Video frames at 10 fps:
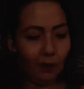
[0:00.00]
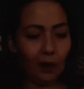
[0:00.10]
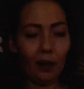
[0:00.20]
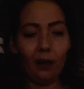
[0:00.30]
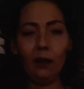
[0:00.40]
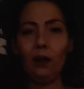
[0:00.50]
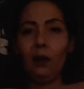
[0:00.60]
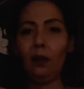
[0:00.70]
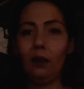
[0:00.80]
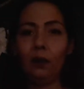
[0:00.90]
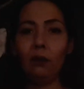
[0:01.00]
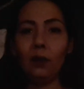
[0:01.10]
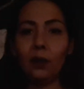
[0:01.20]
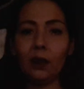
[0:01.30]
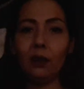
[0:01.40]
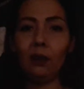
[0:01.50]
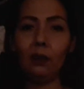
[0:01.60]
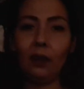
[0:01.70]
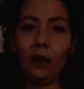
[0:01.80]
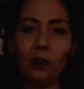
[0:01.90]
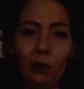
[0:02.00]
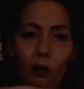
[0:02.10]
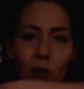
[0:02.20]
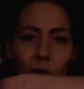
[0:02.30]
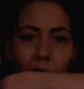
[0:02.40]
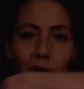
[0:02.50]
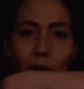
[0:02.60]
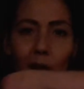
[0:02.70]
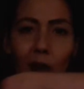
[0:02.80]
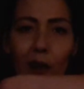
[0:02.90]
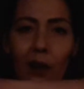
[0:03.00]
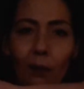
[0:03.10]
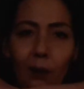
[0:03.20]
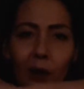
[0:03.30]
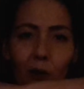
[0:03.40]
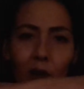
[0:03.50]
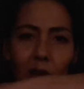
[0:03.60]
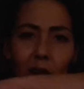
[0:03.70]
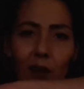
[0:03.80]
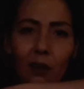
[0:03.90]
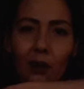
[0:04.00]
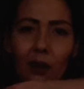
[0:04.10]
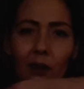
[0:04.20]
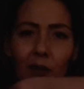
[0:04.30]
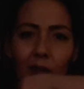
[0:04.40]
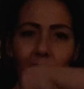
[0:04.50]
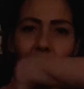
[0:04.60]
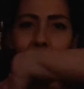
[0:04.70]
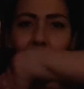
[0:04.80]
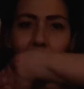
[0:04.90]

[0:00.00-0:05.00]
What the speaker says: yeah, you can see there's a hole in my arm. Can you see it? I don't know.